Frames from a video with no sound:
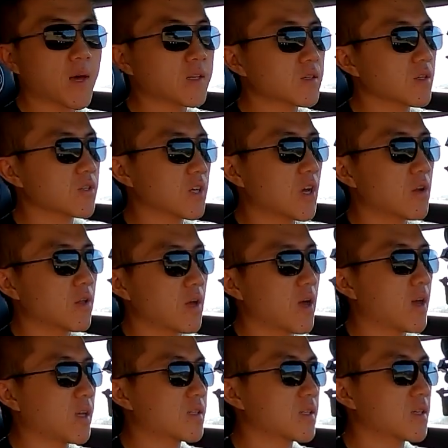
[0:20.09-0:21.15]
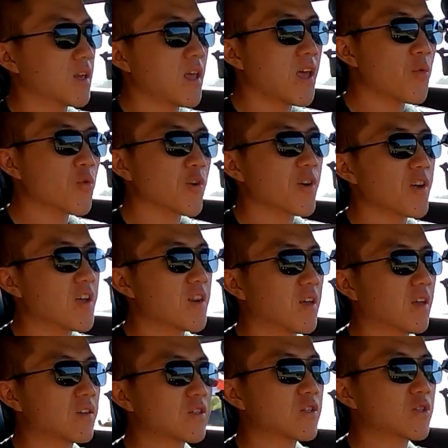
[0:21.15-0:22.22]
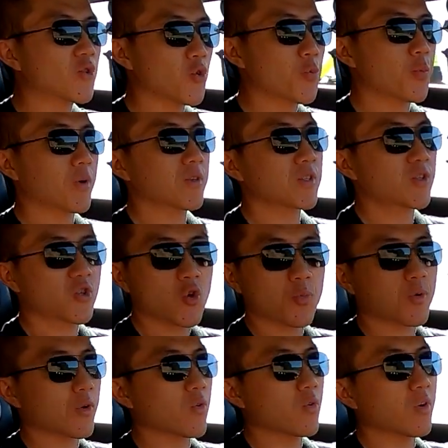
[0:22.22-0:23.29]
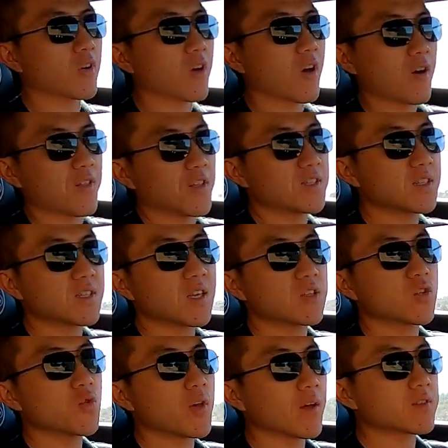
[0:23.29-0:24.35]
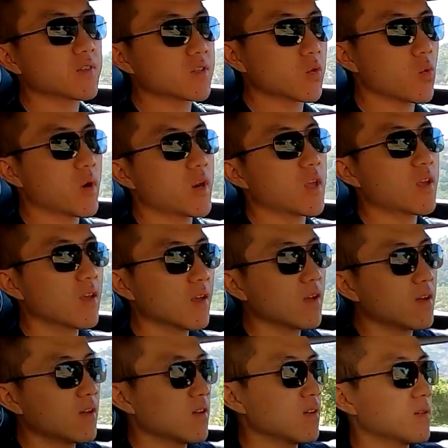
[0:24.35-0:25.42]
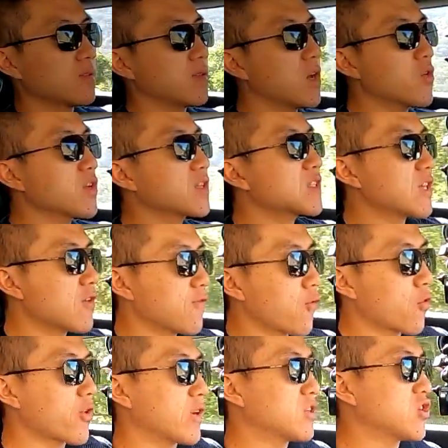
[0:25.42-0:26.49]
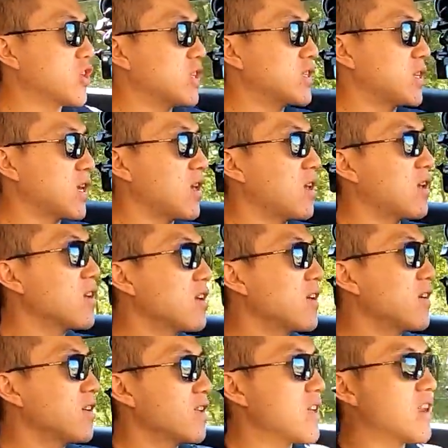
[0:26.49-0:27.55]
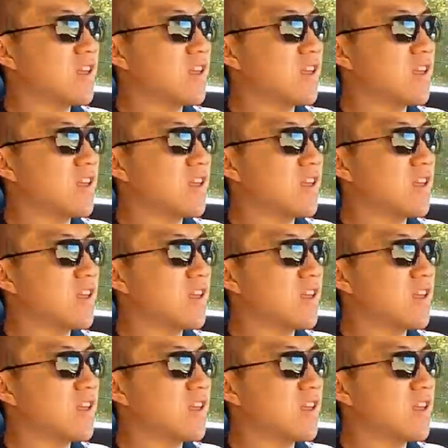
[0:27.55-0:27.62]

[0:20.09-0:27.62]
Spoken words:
back to the channel, guys. Today we're in a super cool car. This is a 2020 Lotus Evora GT